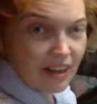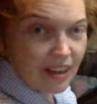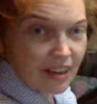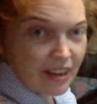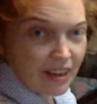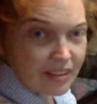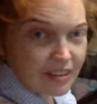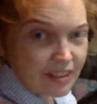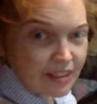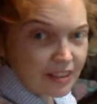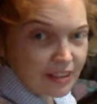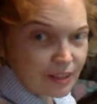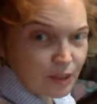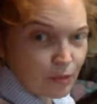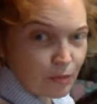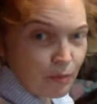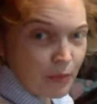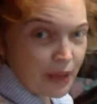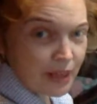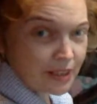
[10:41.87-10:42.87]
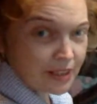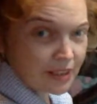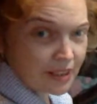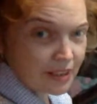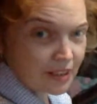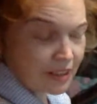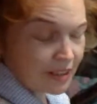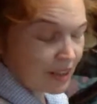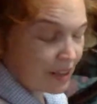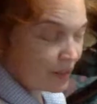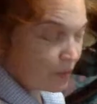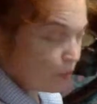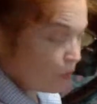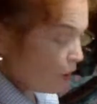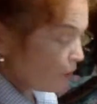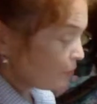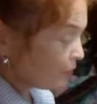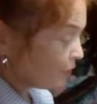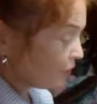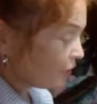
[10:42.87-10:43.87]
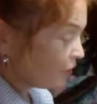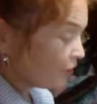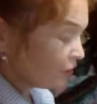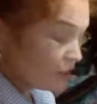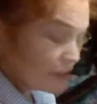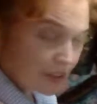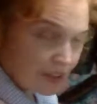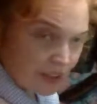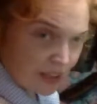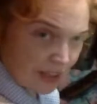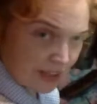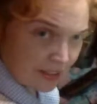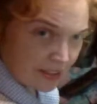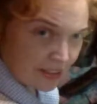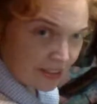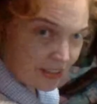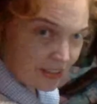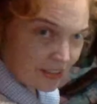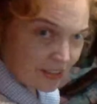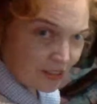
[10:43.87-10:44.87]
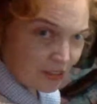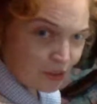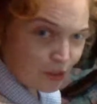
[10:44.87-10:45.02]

I think it's amazing that Robert cooks like this in the